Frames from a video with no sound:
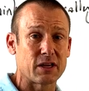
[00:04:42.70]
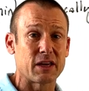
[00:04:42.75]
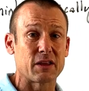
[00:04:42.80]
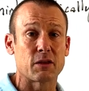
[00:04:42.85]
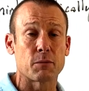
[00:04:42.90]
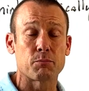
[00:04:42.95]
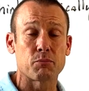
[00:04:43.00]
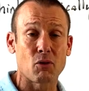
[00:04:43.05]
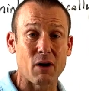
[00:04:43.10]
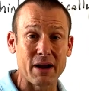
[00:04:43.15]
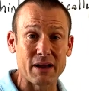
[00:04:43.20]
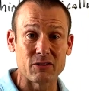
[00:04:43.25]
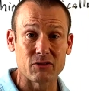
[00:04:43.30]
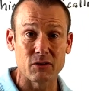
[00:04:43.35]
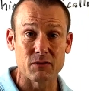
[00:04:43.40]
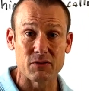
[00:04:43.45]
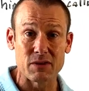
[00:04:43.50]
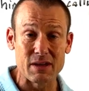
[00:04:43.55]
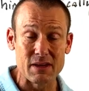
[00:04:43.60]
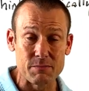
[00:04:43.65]
say the price
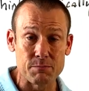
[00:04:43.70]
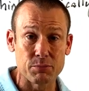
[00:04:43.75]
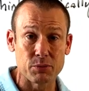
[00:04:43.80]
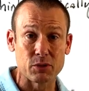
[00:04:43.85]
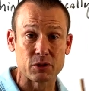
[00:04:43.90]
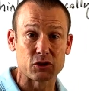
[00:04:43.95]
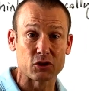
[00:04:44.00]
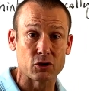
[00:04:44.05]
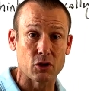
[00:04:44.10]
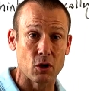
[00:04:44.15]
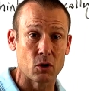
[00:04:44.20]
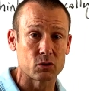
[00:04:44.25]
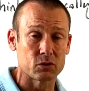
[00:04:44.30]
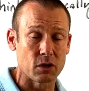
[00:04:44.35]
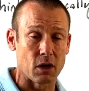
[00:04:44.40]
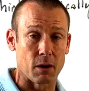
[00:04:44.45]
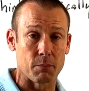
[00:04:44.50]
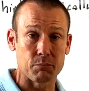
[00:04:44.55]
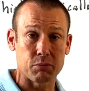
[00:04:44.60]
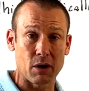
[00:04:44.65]
of inputs goes
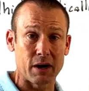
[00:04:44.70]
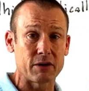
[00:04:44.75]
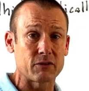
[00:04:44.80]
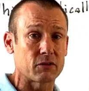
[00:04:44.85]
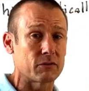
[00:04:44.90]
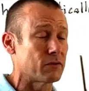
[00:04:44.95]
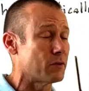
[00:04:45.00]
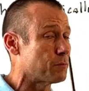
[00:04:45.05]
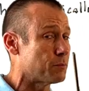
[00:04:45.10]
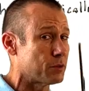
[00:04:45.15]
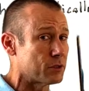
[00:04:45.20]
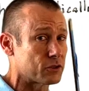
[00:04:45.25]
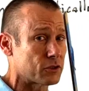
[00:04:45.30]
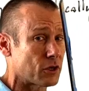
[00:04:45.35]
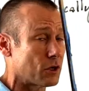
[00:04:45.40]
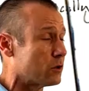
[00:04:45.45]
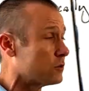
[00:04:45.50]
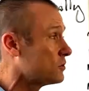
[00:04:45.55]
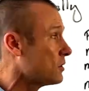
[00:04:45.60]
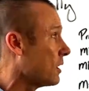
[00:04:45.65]
up. Price of inputs
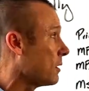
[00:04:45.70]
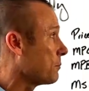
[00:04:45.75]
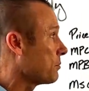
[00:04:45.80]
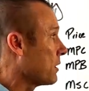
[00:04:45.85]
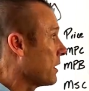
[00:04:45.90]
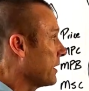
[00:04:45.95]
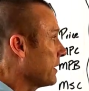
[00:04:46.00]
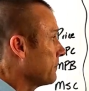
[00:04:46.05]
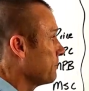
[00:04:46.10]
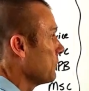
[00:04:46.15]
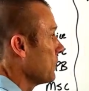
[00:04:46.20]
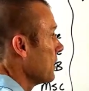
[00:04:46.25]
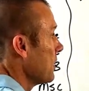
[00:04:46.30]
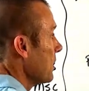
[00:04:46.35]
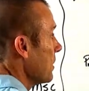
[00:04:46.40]
goes up, right?